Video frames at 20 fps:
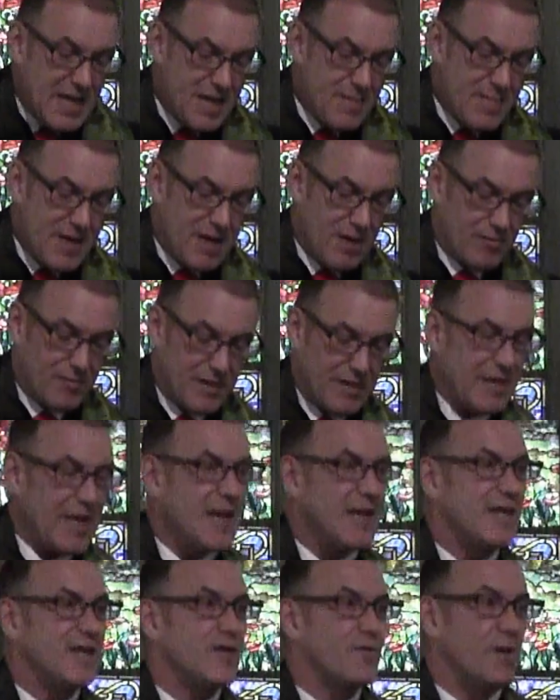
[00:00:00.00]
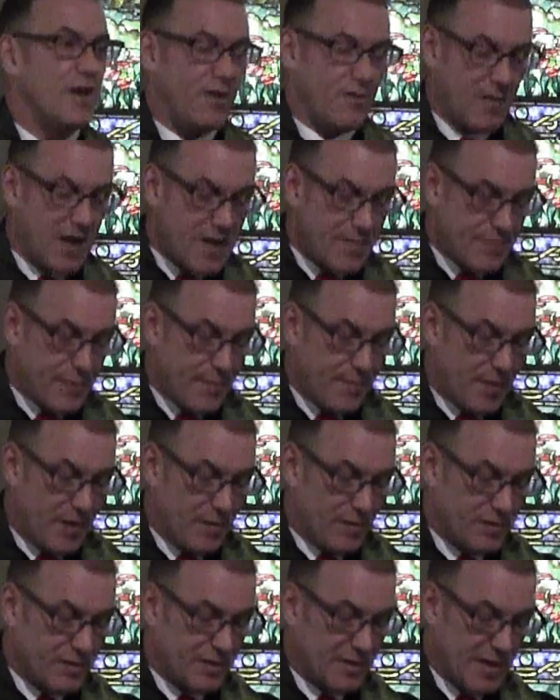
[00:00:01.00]
email related to a grant
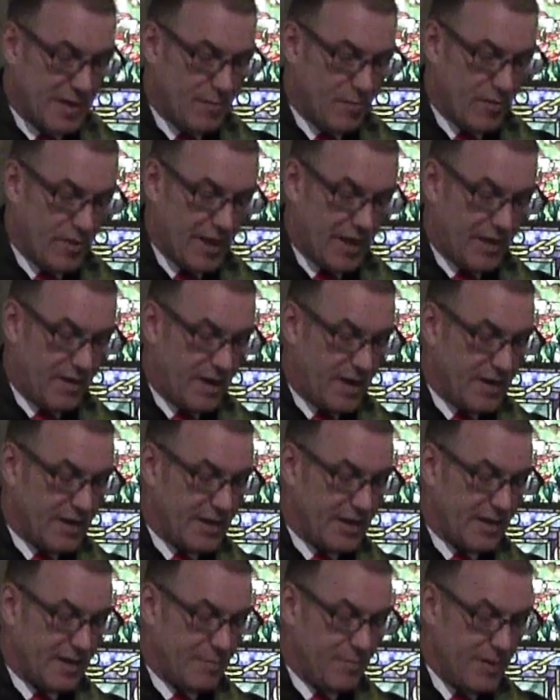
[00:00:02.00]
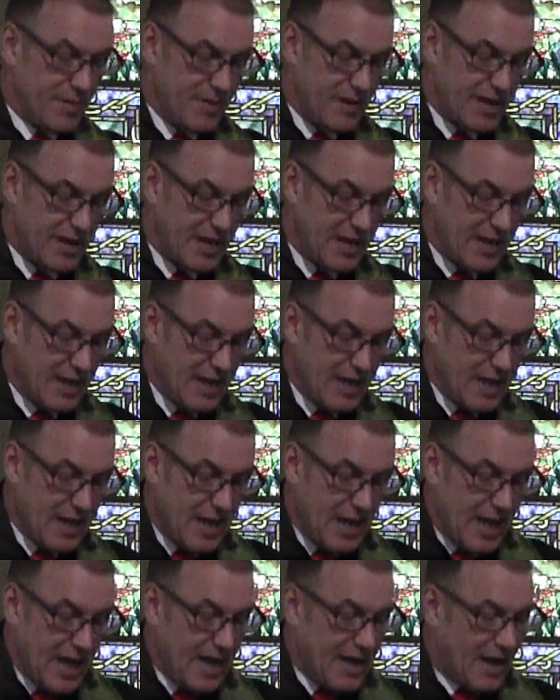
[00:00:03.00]
proposal I'm working on in the community,
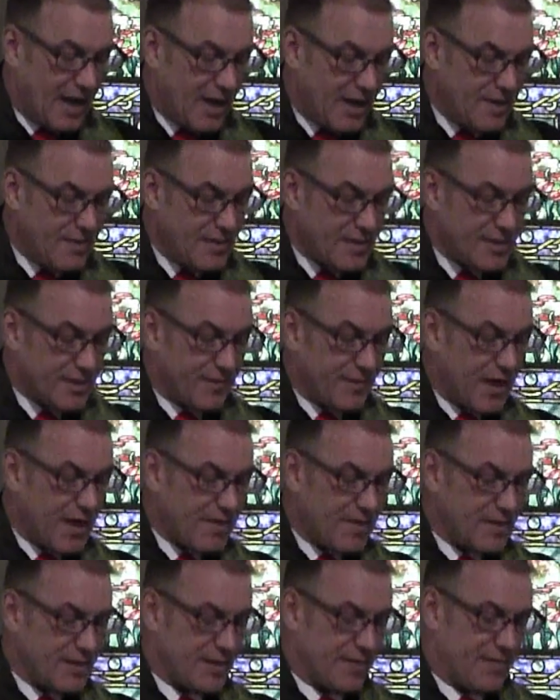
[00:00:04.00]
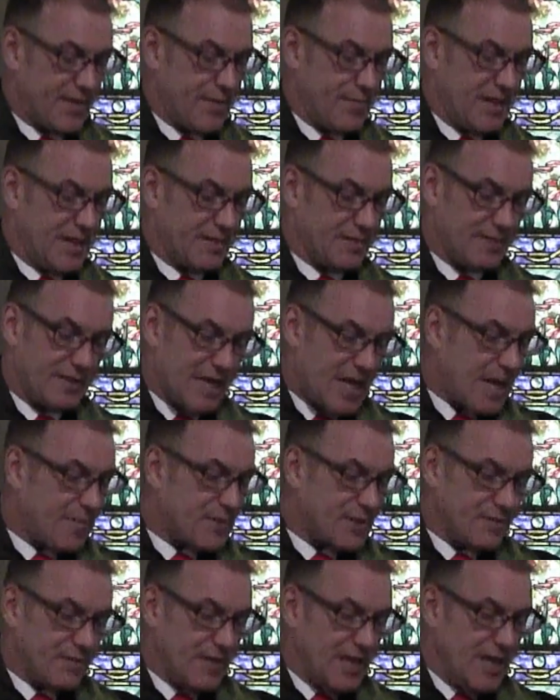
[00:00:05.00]
and hundreds of others of emails with
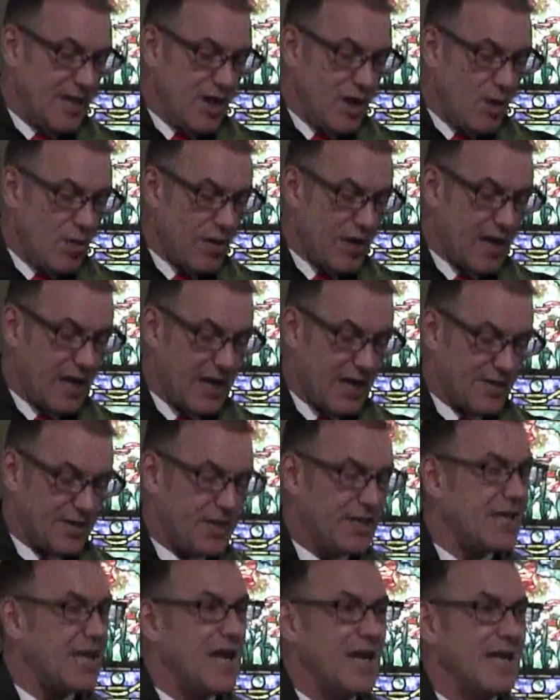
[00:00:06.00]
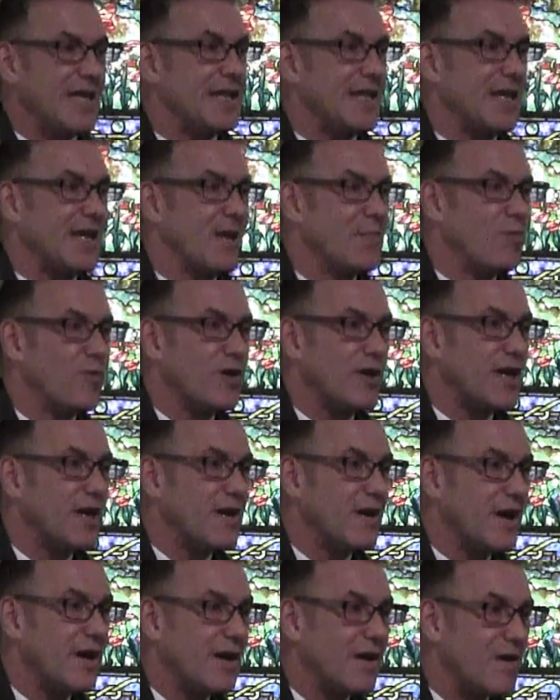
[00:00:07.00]
absolutely no connection to anything I'm
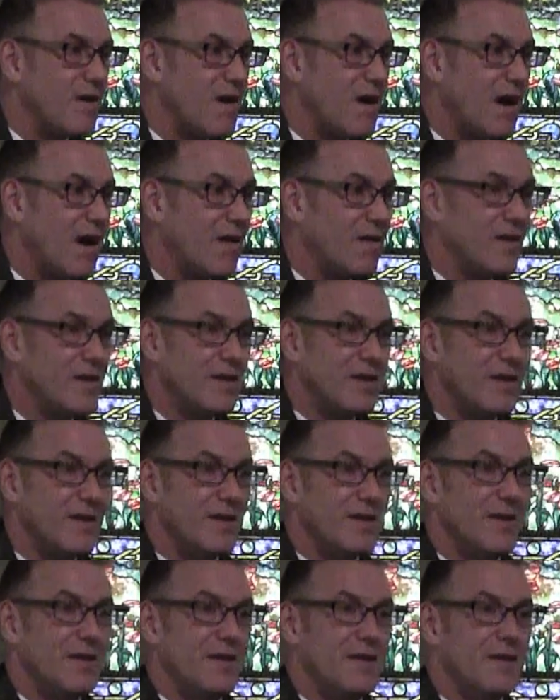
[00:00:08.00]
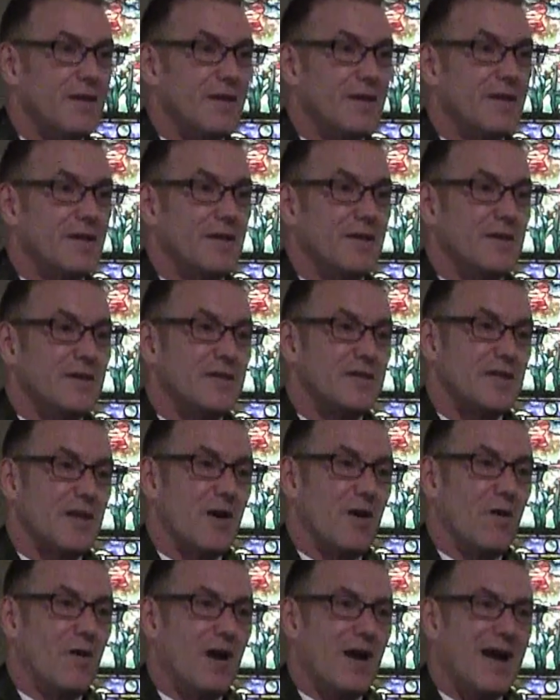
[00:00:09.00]
working on at all.
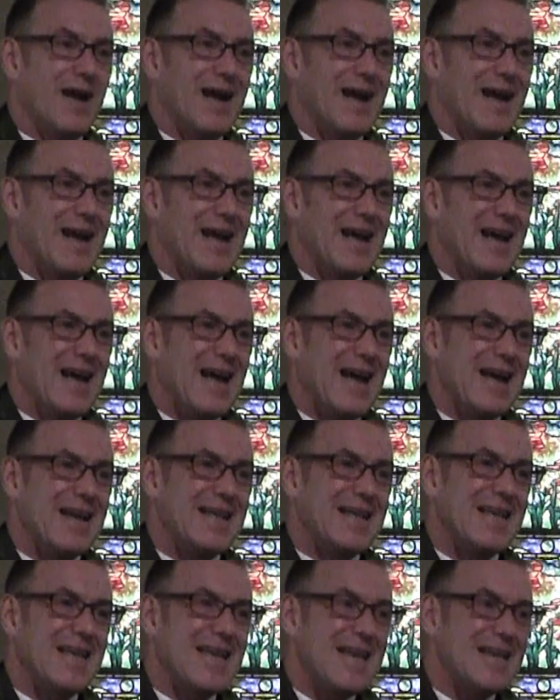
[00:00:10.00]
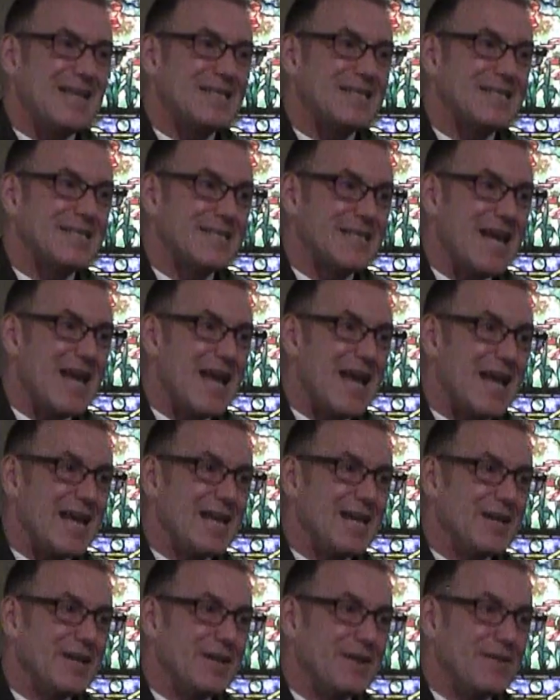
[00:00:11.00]
So I can't
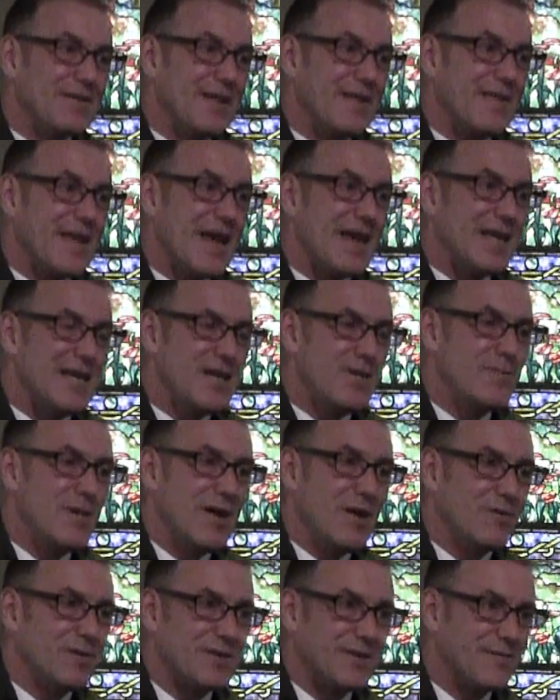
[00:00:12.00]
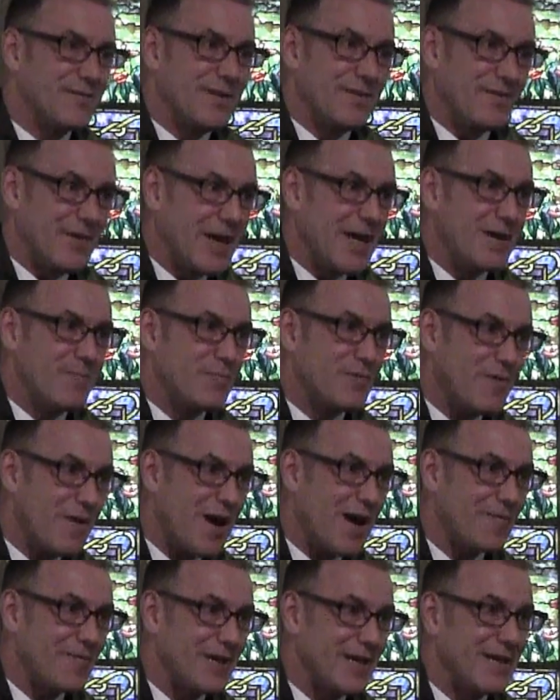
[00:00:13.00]
say that that email is of divine
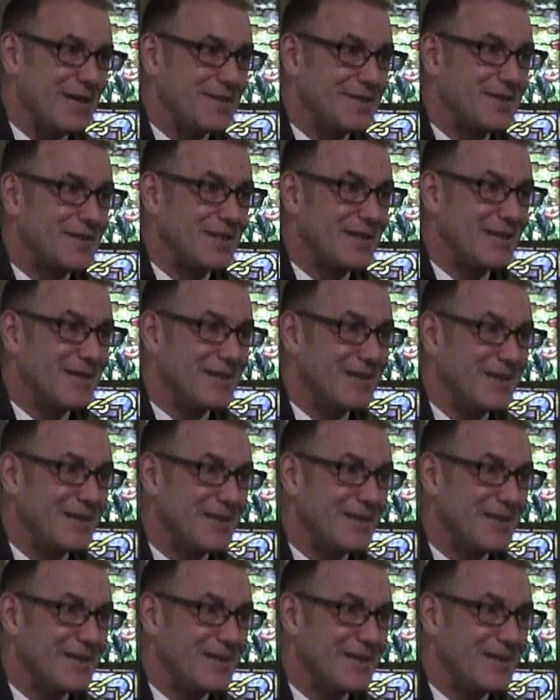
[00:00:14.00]
providence,